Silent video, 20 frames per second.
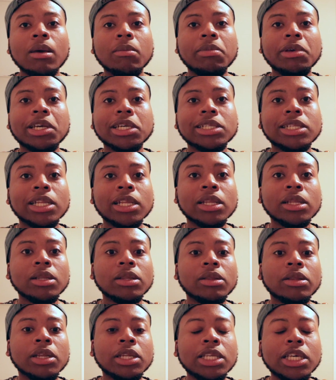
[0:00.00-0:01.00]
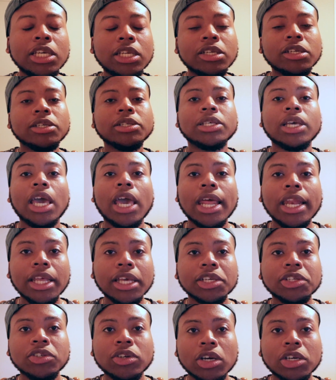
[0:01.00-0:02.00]
because the teachers and
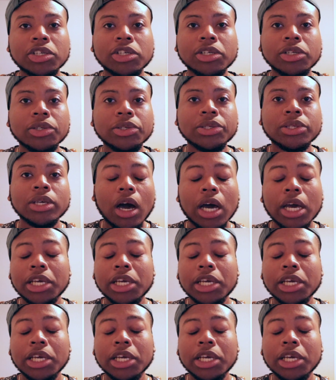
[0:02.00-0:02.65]
the instructors